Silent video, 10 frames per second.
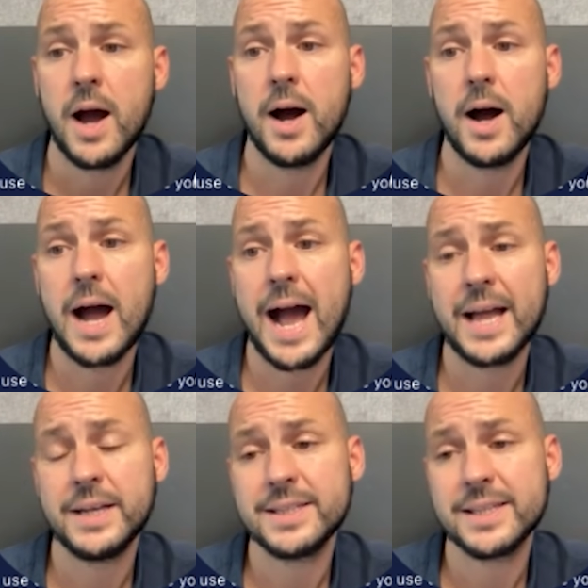
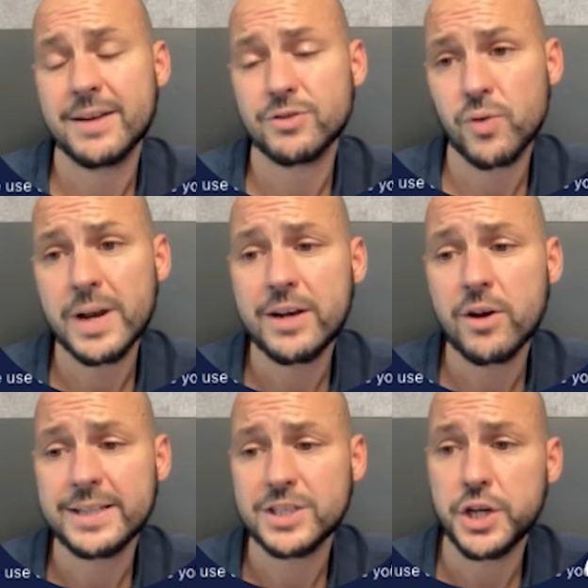and there is really
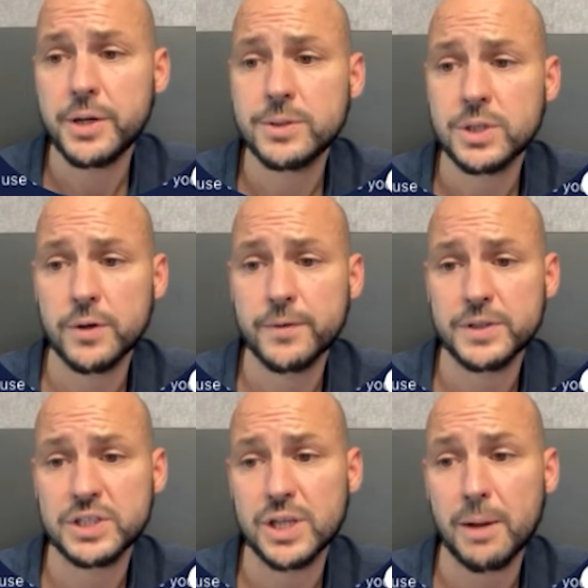nice use of
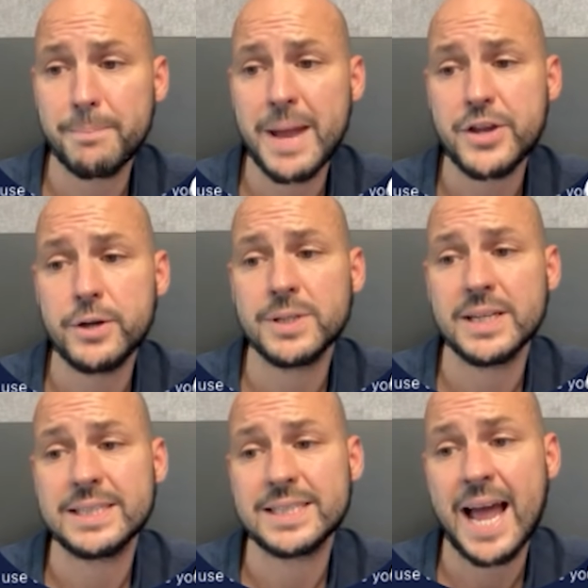submenus
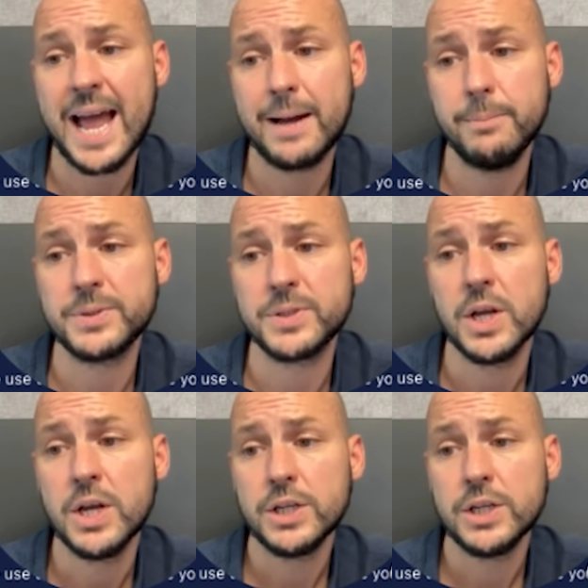and tabs.